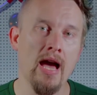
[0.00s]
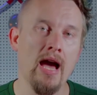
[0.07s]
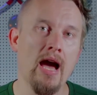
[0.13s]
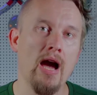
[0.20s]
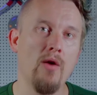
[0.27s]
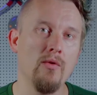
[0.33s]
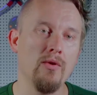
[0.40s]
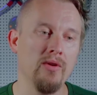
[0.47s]

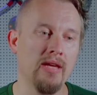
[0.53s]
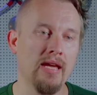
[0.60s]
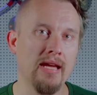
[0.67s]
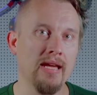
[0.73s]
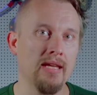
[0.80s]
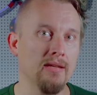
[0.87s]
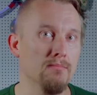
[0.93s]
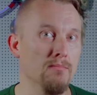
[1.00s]
how you can
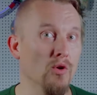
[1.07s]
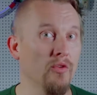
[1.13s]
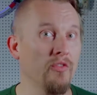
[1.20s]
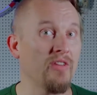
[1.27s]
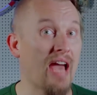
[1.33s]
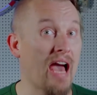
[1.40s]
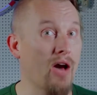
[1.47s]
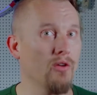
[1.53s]
get the
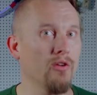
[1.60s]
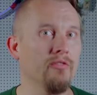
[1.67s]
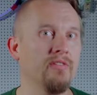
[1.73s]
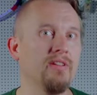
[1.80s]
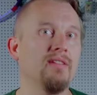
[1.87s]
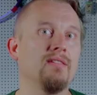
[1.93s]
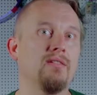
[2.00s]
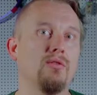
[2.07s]
most out of
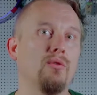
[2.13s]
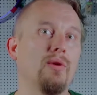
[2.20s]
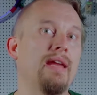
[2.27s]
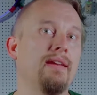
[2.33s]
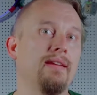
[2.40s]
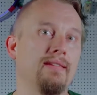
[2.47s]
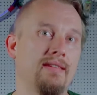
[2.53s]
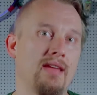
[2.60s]
these
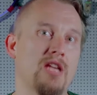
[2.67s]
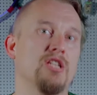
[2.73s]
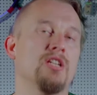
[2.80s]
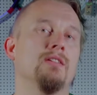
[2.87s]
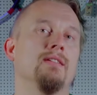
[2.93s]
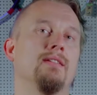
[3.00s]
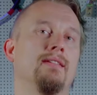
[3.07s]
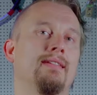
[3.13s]
training
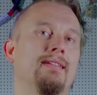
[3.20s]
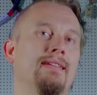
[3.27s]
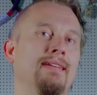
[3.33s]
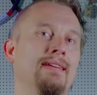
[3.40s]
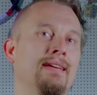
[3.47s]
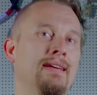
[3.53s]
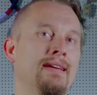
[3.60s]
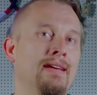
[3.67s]
sessions.
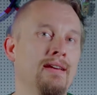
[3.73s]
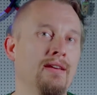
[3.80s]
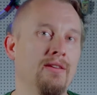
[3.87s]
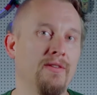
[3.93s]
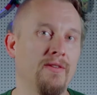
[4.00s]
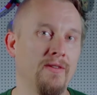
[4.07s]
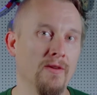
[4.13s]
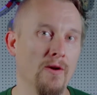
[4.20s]

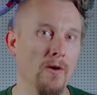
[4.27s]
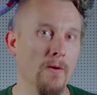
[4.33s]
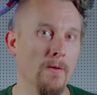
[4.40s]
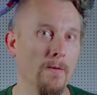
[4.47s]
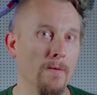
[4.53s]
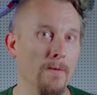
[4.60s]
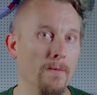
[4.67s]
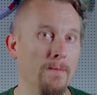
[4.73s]

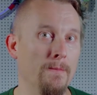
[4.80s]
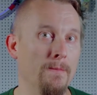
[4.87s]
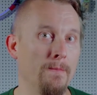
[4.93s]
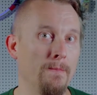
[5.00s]
So